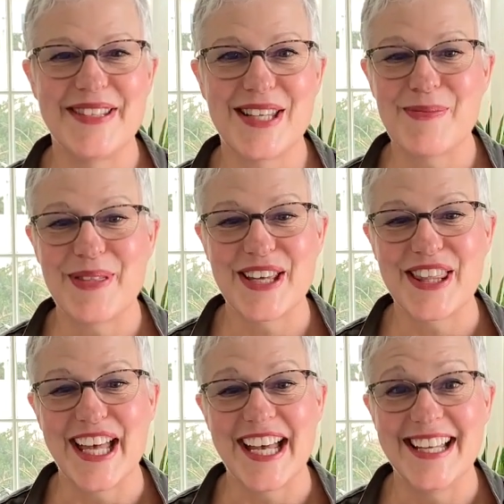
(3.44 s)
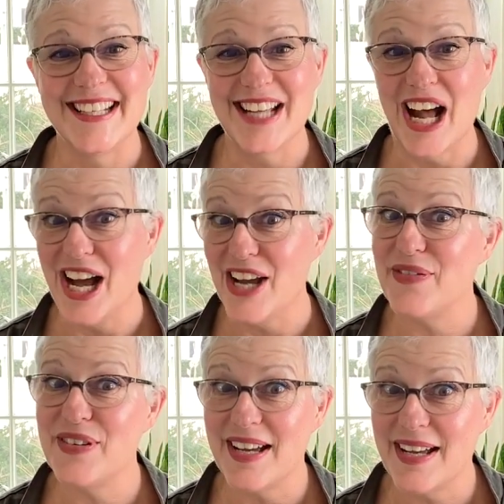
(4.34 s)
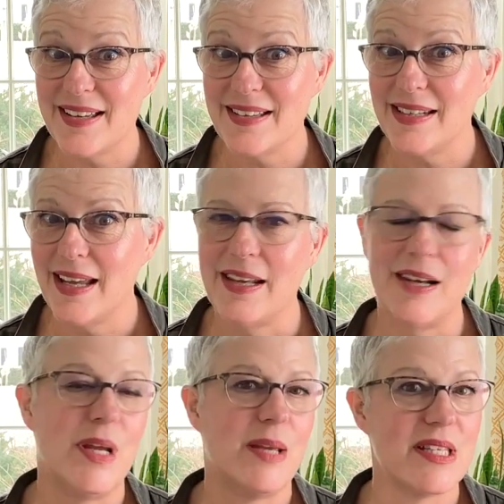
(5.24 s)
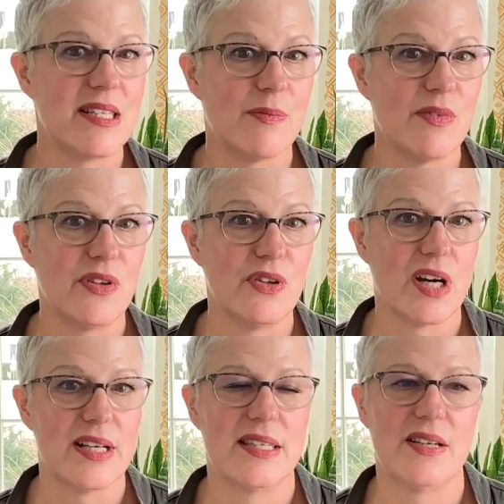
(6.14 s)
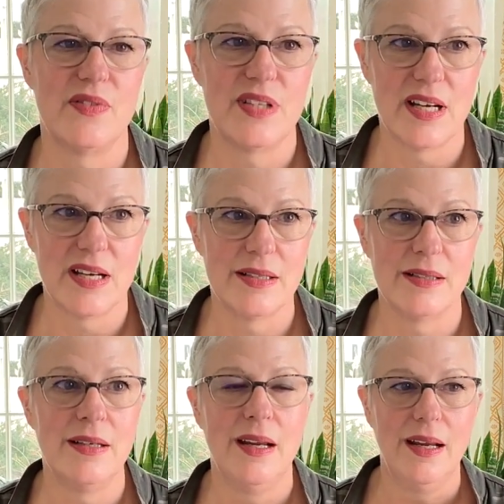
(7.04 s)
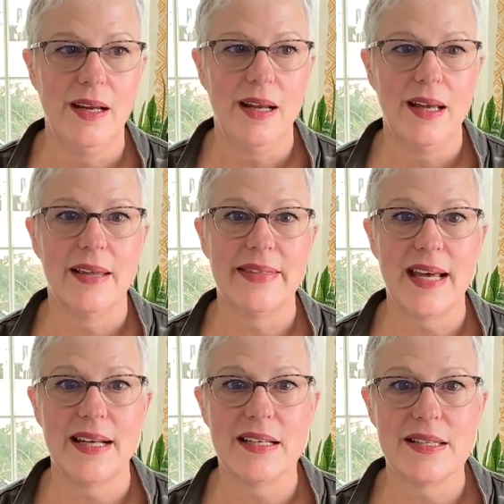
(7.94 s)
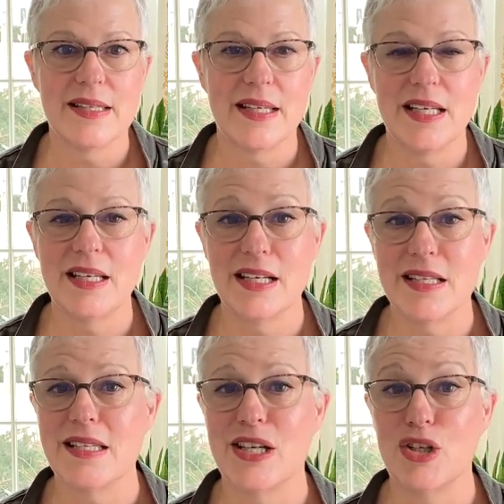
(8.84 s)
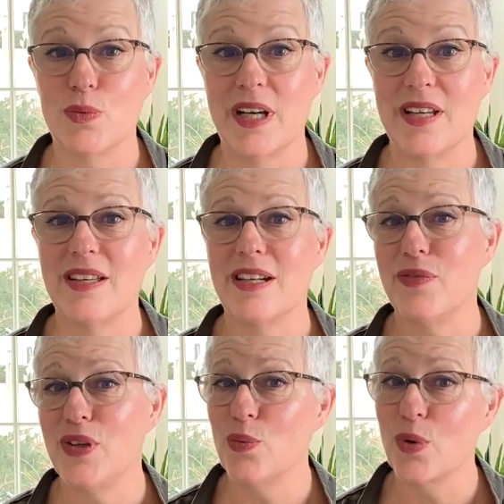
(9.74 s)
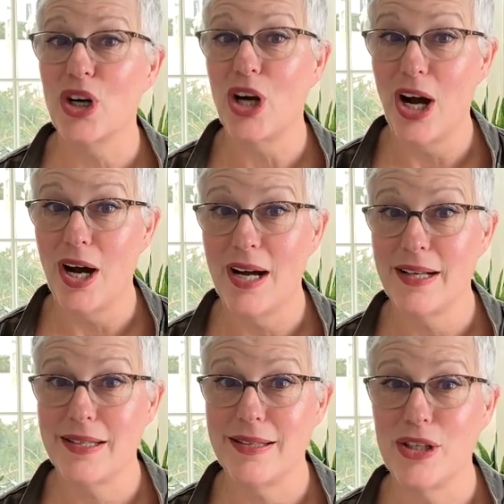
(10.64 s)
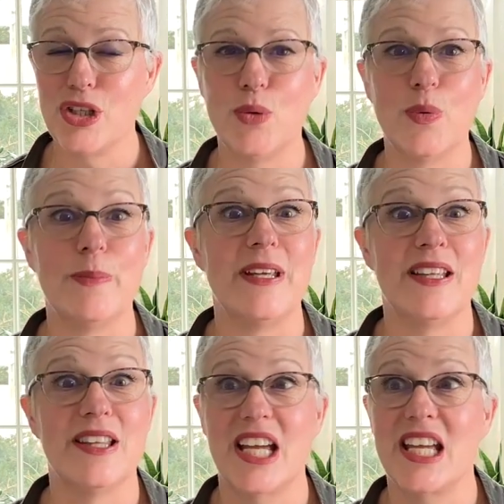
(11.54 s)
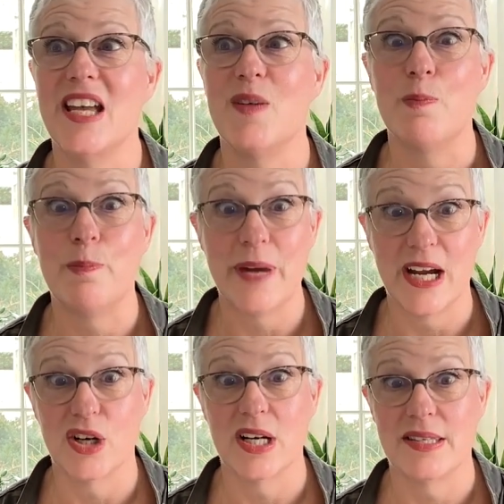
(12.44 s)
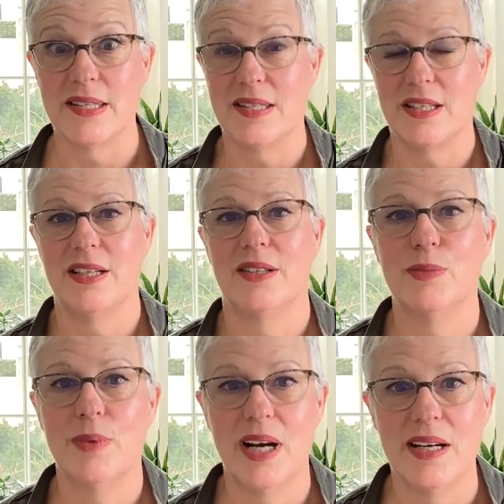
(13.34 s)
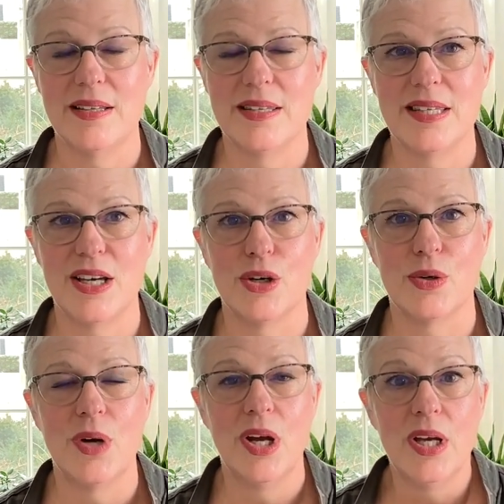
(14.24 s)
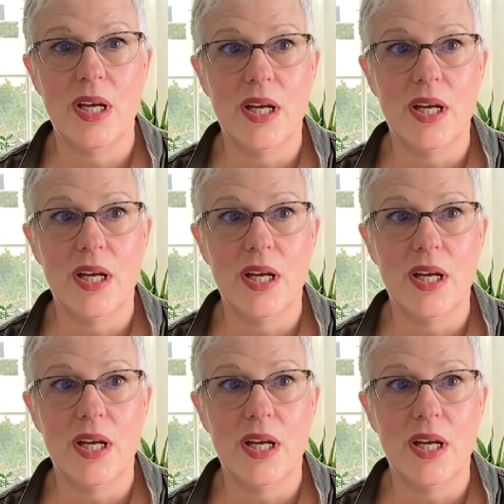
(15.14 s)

something that I've done and maybe some of you guys have done, and that is eating in such a way that if you were caught, you would be like embarrassed, right? So